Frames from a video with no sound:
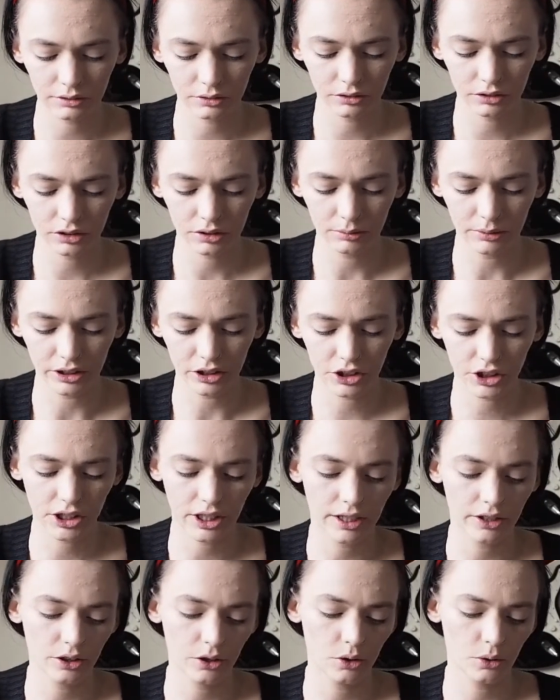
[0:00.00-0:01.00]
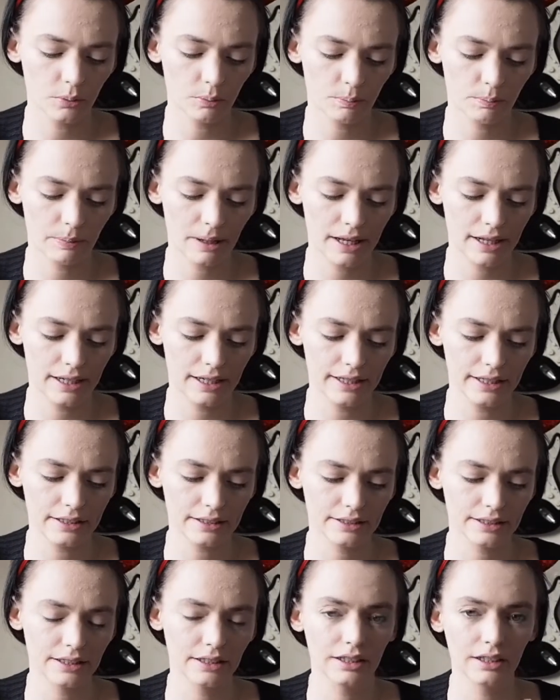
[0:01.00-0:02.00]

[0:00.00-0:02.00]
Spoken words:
Ultimate Shadow Palette.